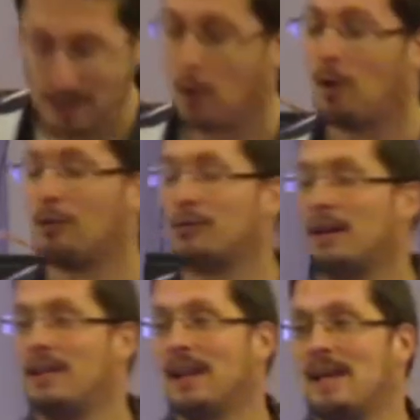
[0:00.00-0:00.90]
My goal
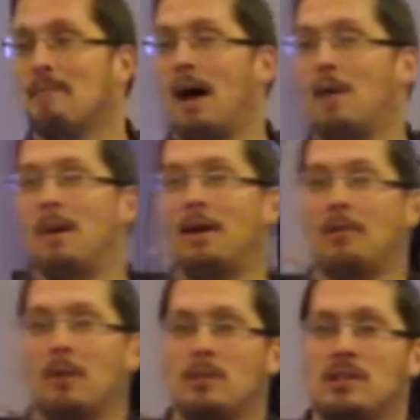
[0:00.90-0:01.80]
in the 8-mile
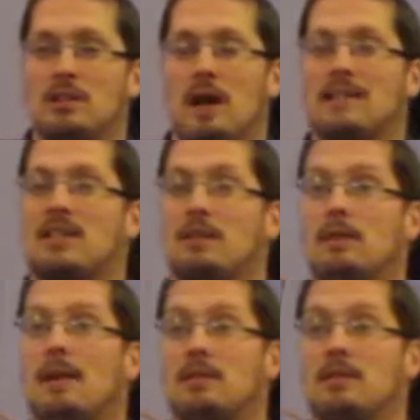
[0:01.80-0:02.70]
marathon was
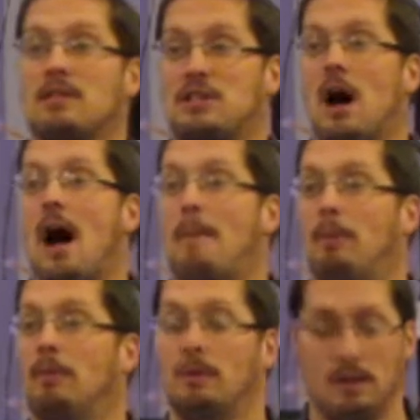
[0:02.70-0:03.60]
not to
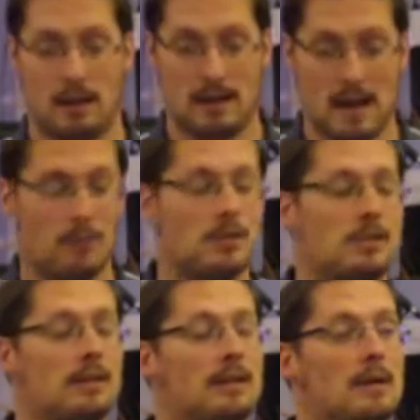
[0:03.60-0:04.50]
stop, and that
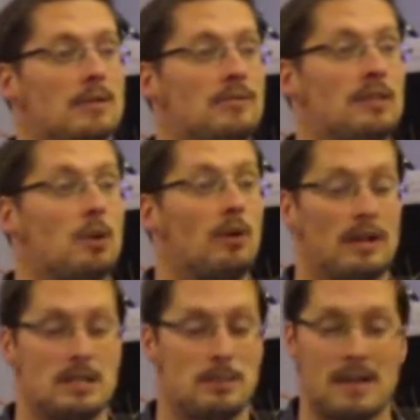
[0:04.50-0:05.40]
was
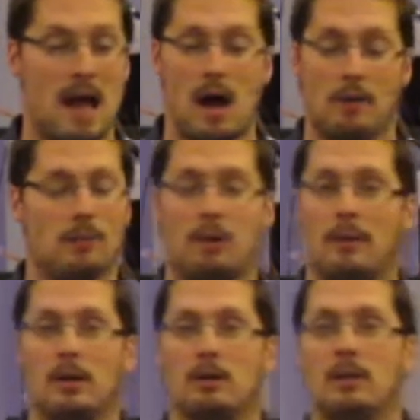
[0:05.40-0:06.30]
victorious. But now I would
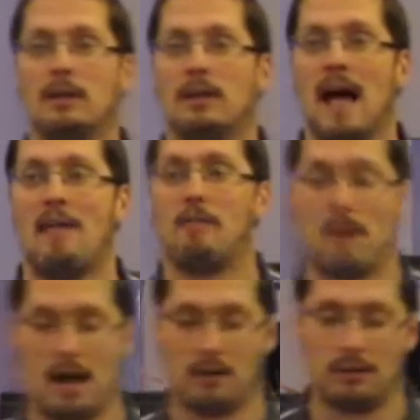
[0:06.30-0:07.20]
probably go half
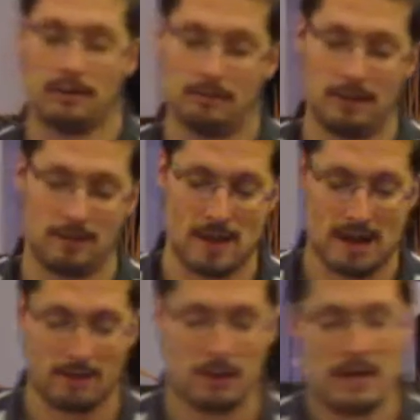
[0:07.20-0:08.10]
a mile, if
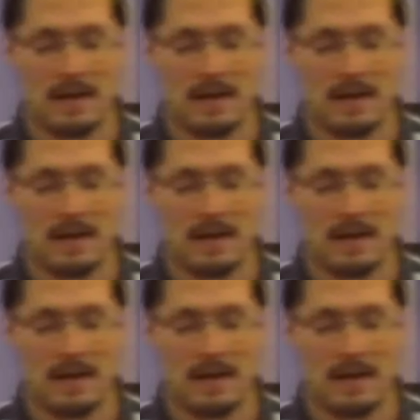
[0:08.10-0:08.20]
that.